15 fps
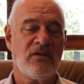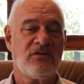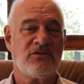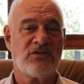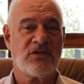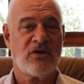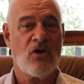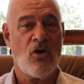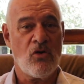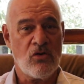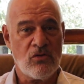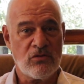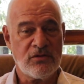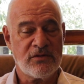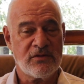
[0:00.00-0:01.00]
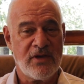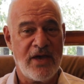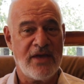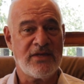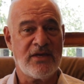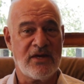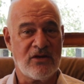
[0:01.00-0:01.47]
It's cold
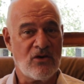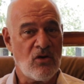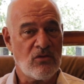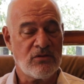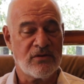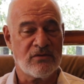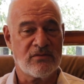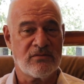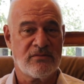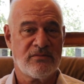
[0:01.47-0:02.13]
and getting colder.